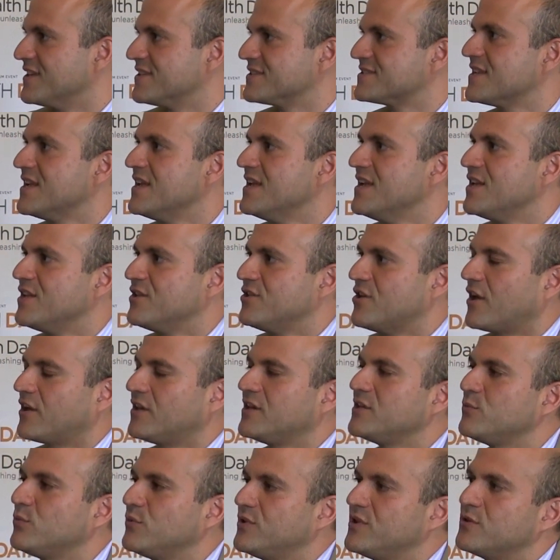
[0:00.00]
is not
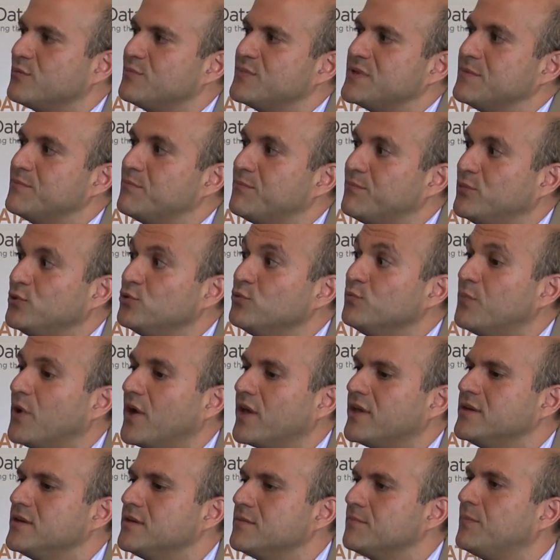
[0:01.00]
only will there be Blue
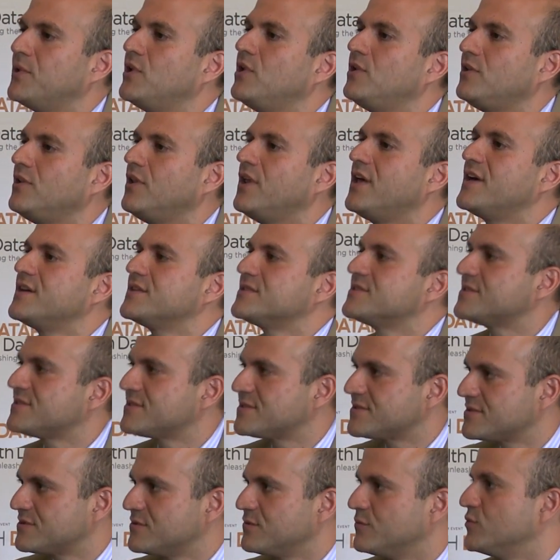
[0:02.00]
Button
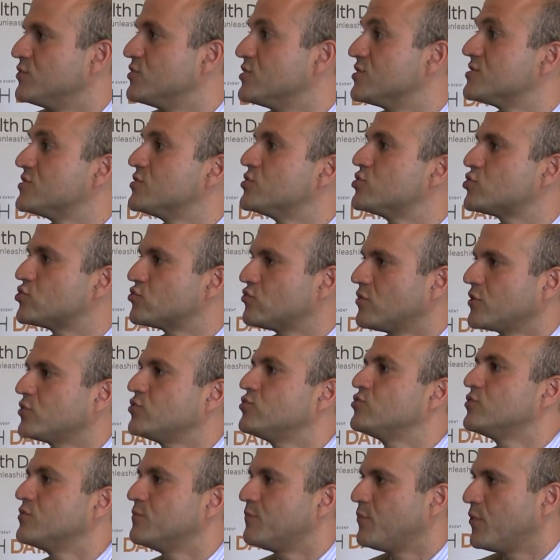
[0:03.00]
Plus, which is the
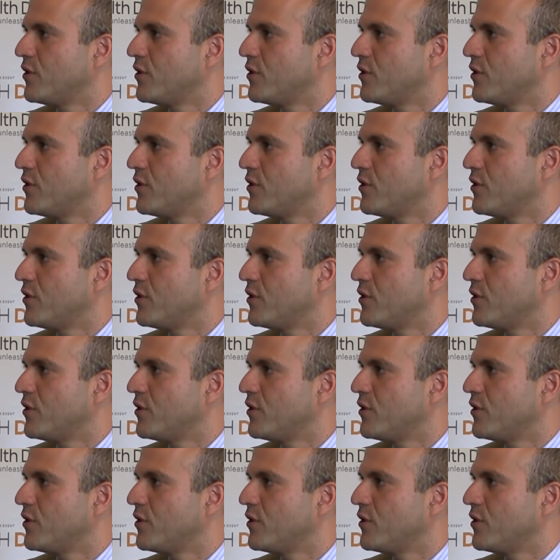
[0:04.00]
structured